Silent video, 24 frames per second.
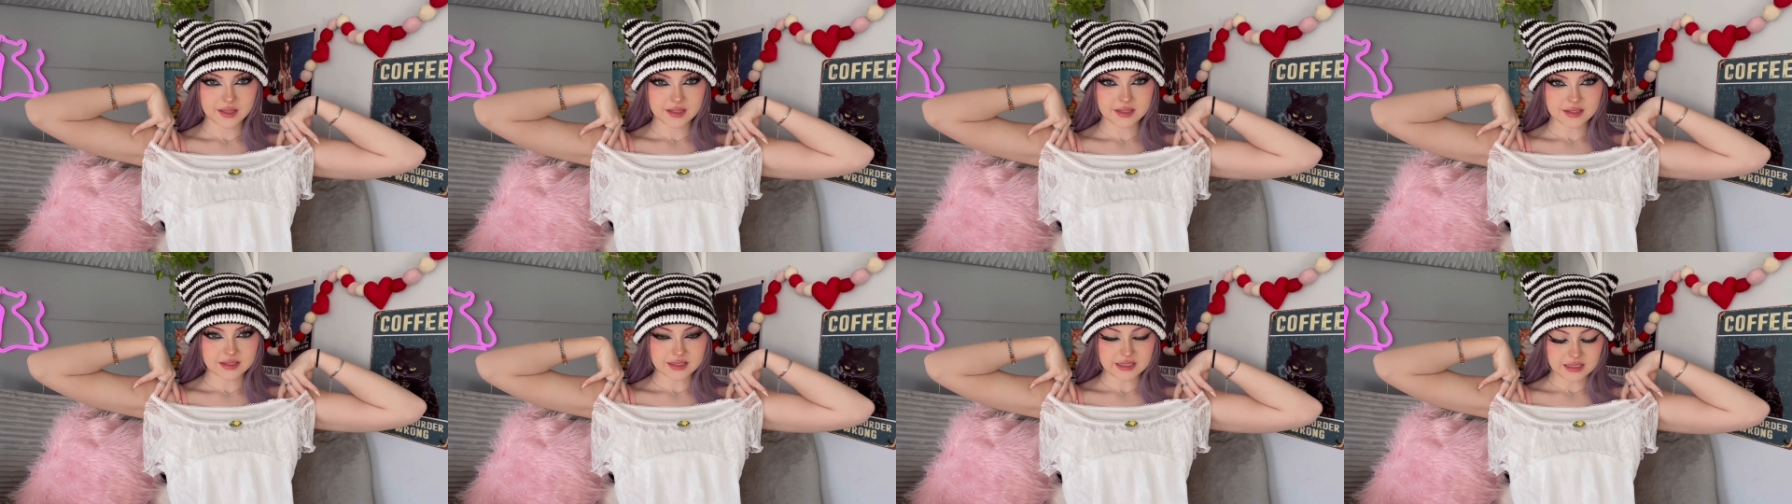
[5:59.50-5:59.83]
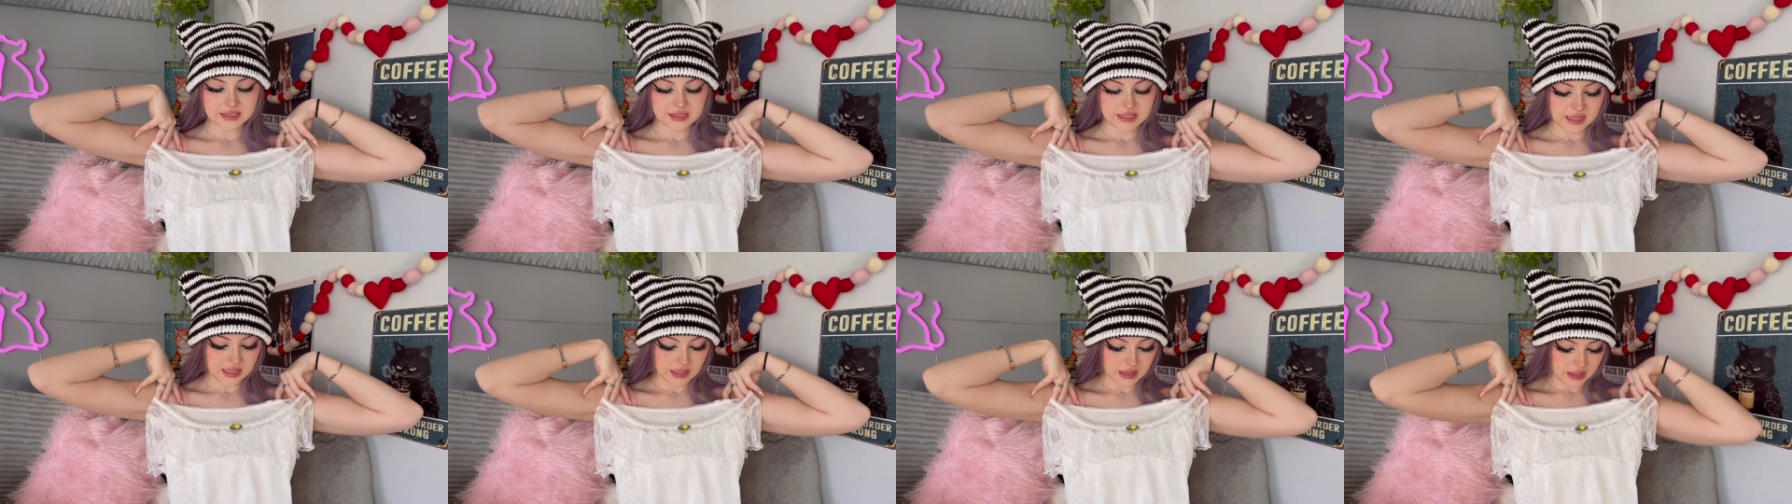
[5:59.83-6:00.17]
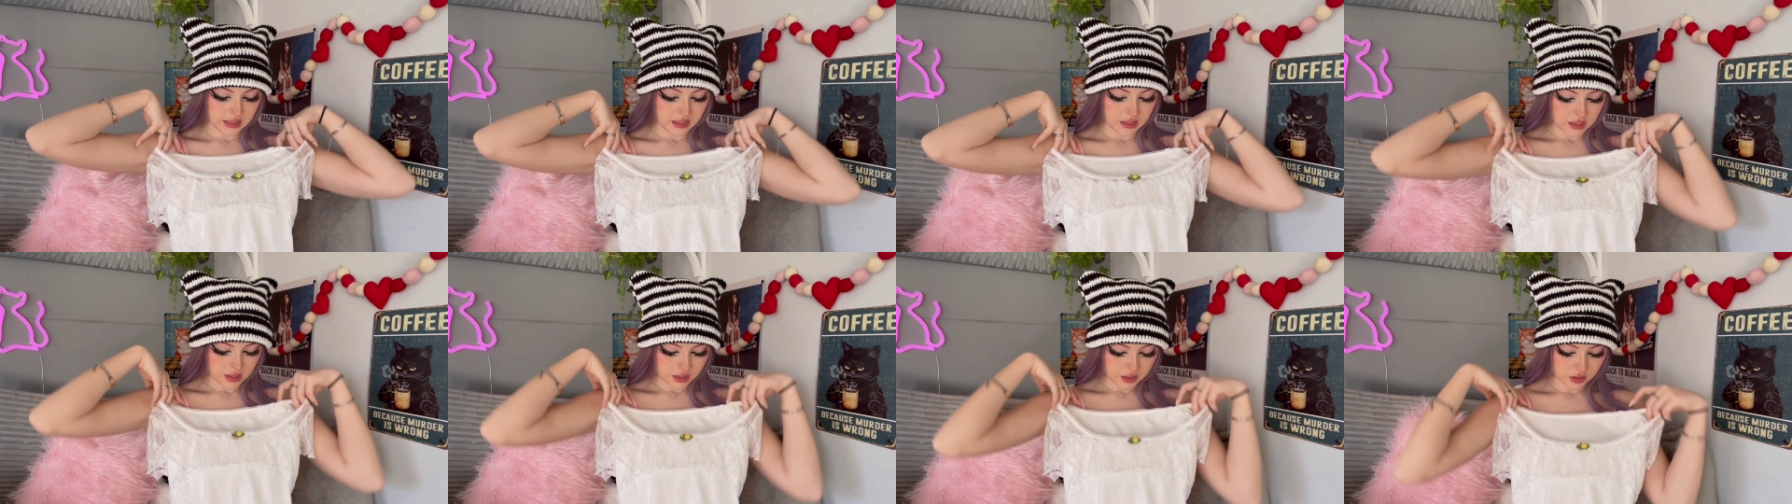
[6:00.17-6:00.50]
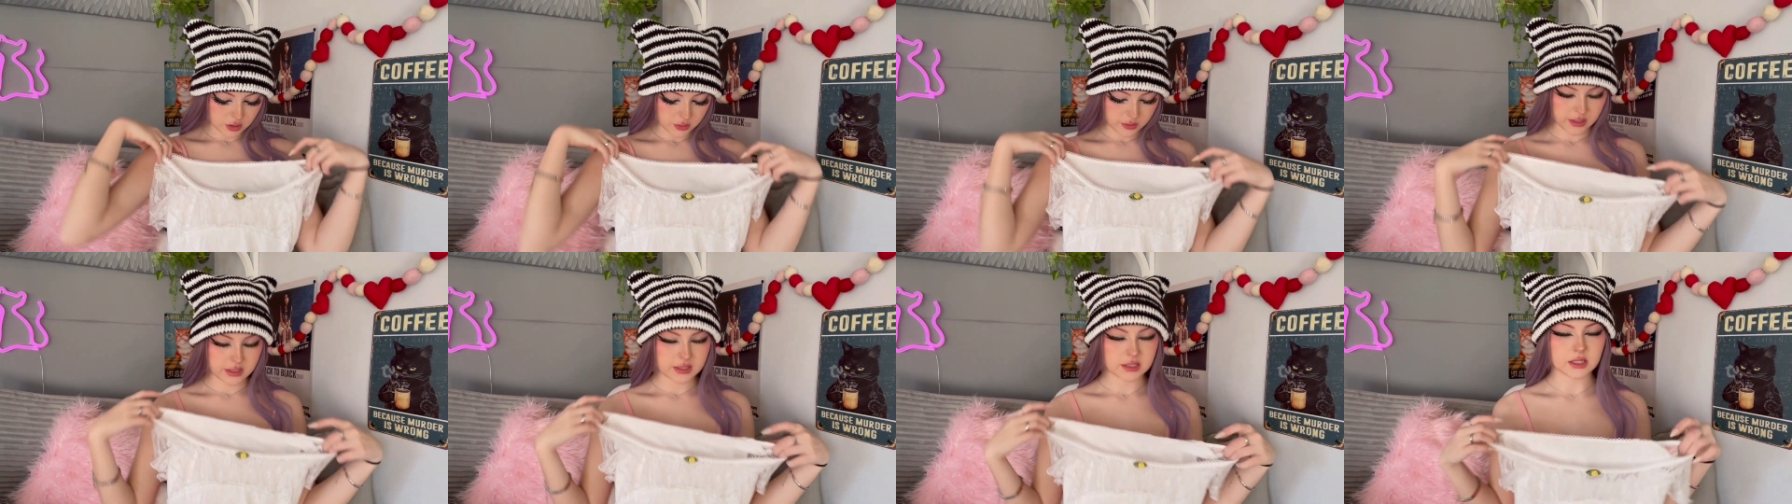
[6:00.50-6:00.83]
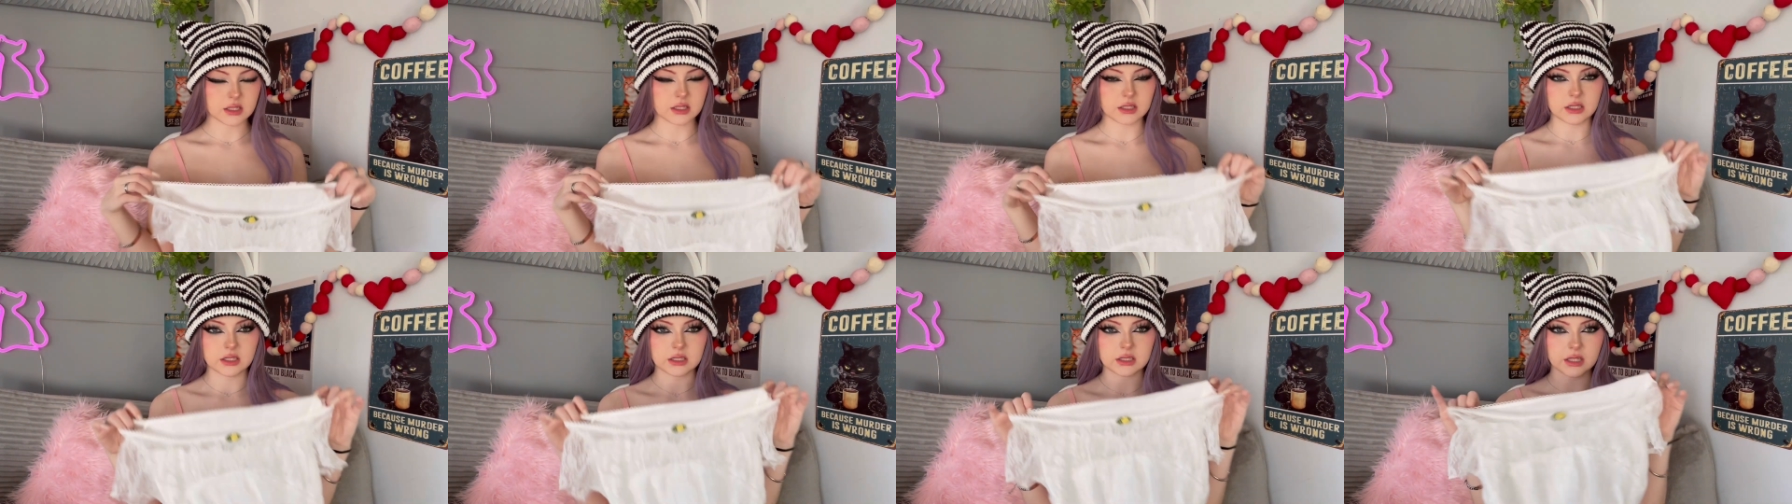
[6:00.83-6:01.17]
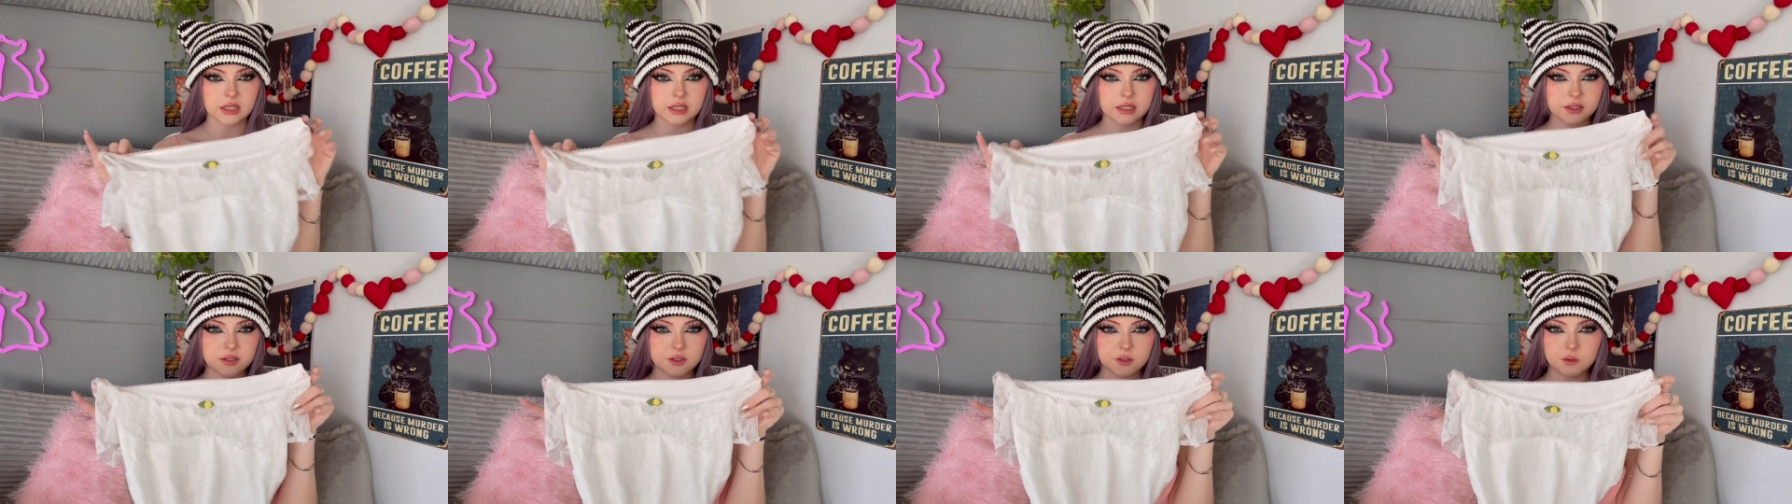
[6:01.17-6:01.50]
detailing under it to look
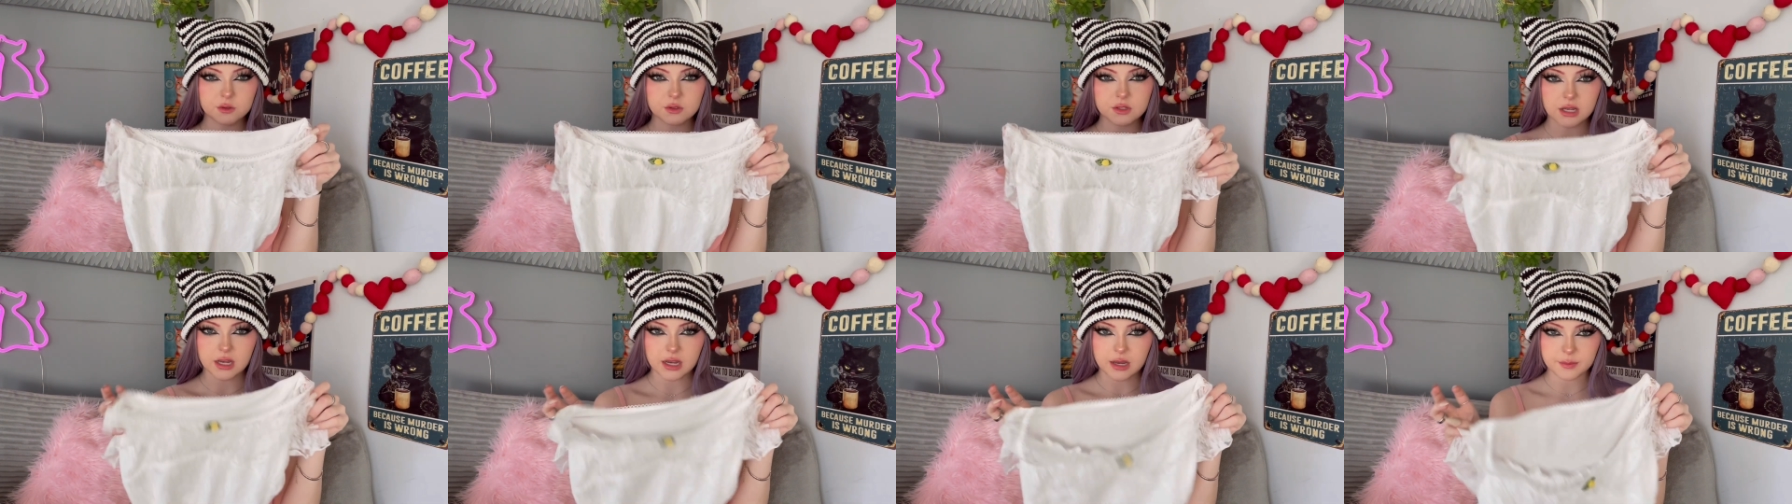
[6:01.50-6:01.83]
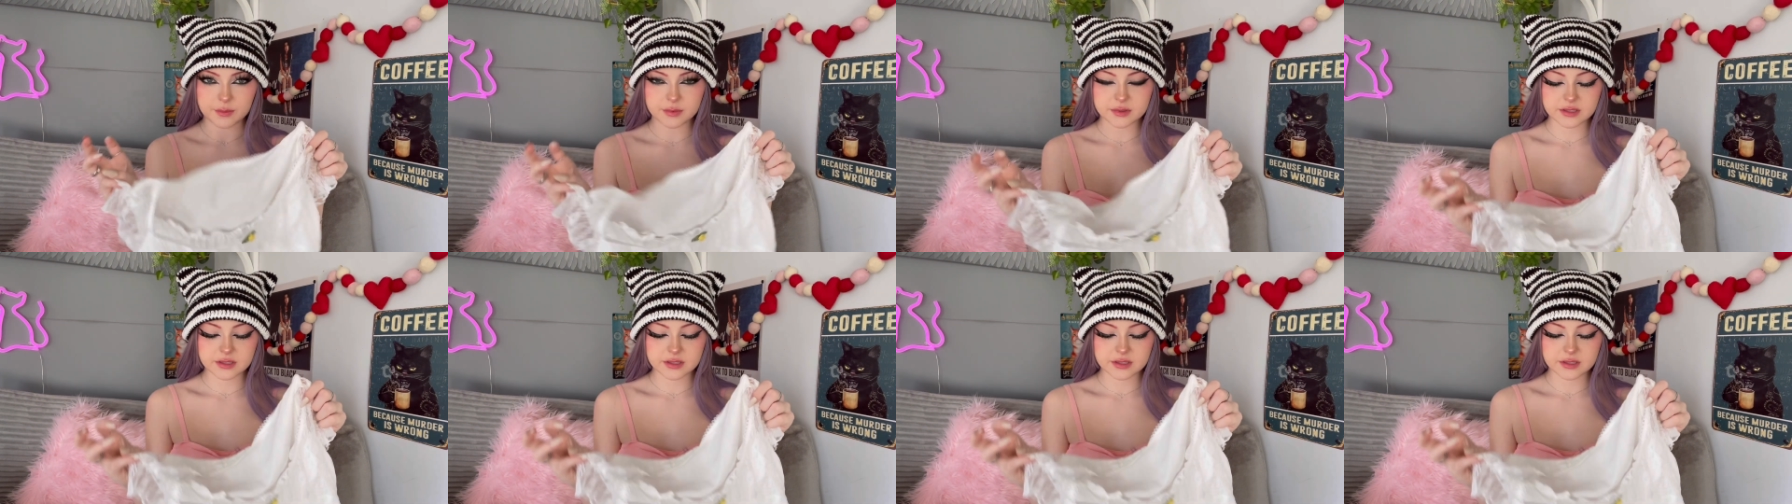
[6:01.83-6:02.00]
like two tops.